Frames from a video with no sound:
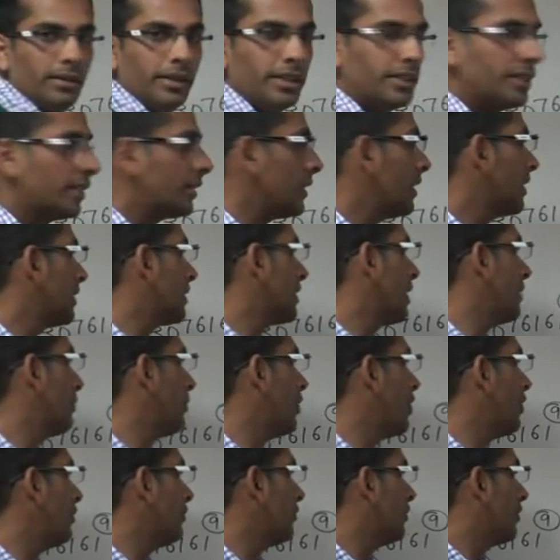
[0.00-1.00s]
Digital sum
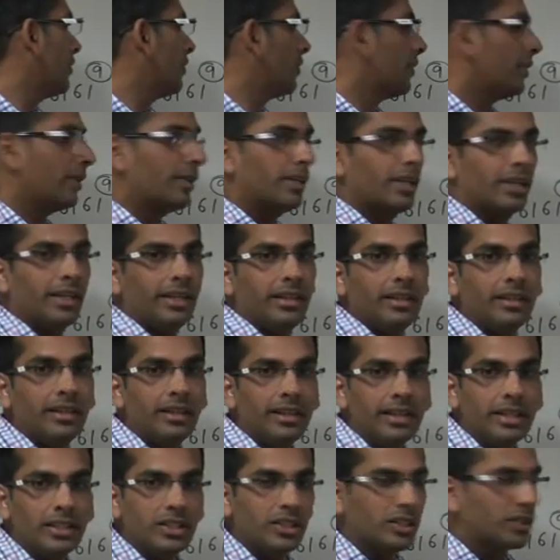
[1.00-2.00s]
of the
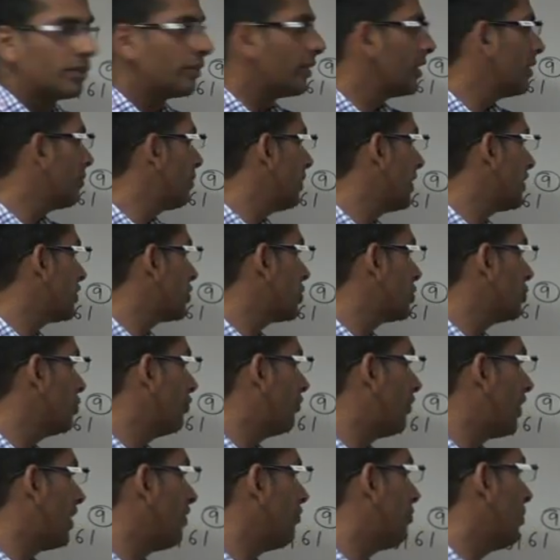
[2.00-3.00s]
year is 3 plus 2,
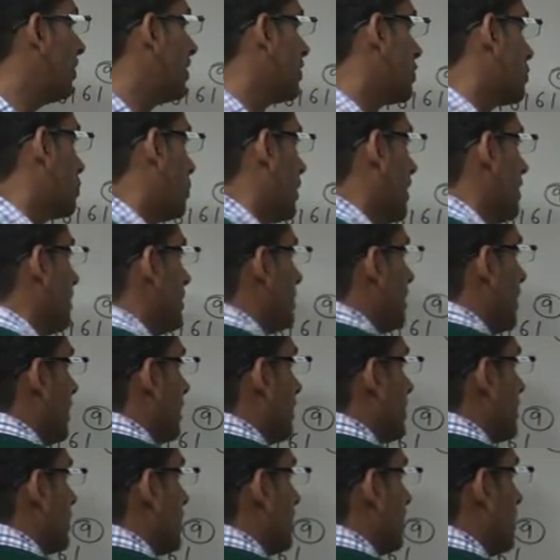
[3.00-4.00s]
5 plus 1,
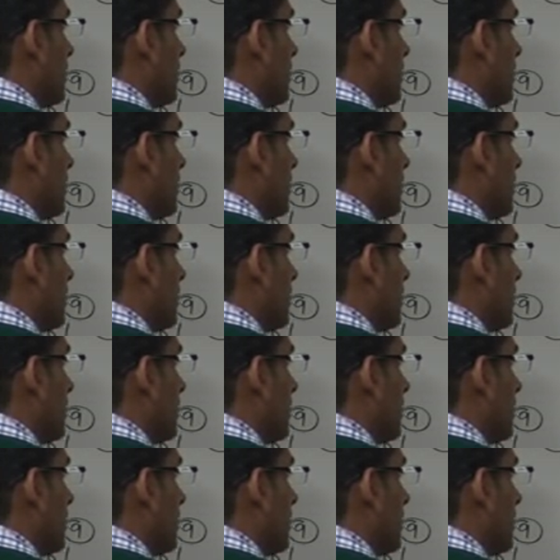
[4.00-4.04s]
6.